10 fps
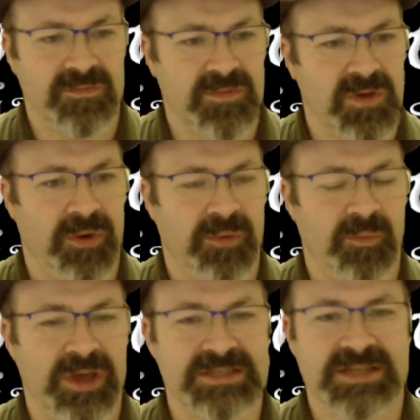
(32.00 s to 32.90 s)
going
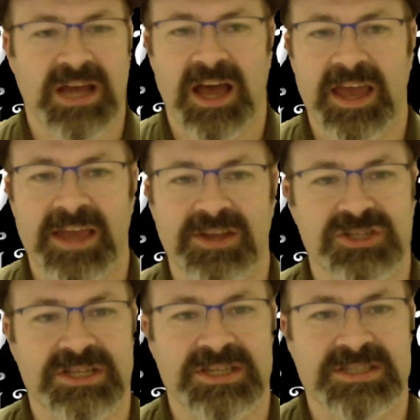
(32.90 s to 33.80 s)
waist high and
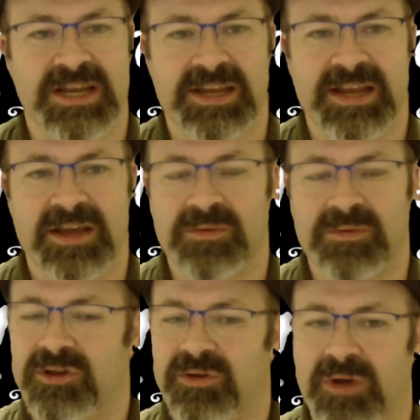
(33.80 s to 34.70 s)
just extending out with
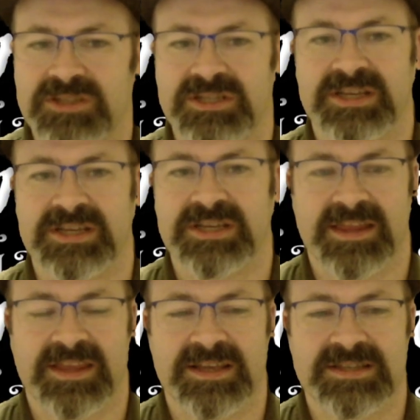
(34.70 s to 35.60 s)
little rods to
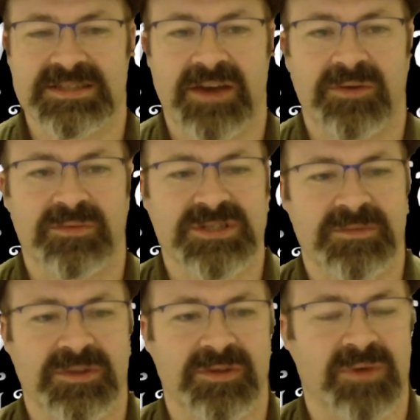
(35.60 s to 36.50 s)
extend things down with some
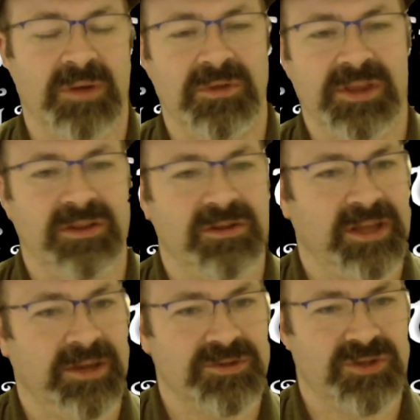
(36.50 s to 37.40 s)
of the rubble that looked
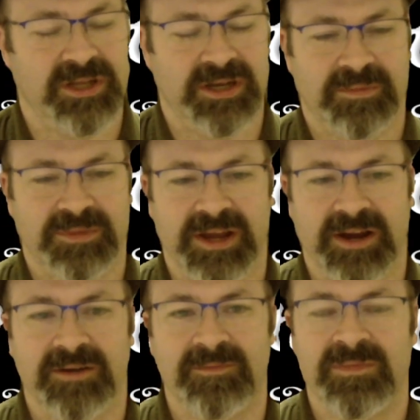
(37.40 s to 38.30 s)
like it was cleaned up
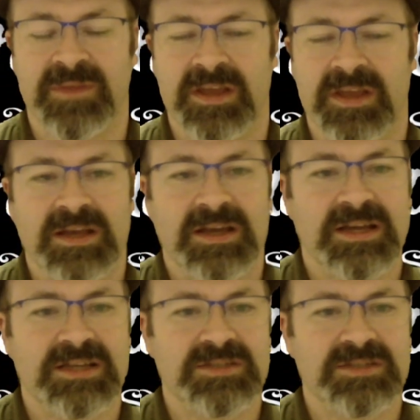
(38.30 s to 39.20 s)
there,
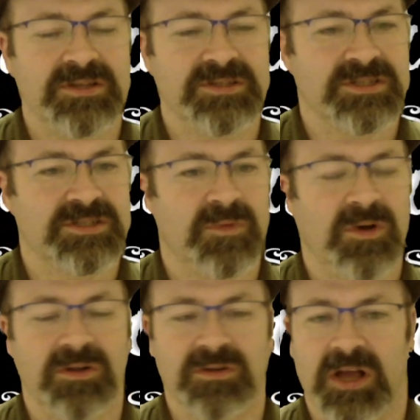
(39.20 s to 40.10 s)
as well as a
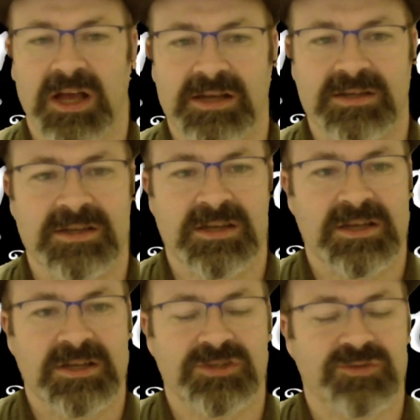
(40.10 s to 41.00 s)
small uh,
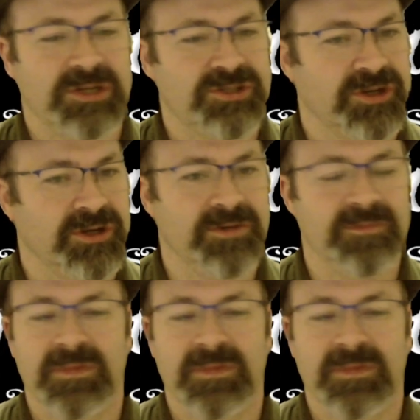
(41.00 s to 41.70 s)
dresser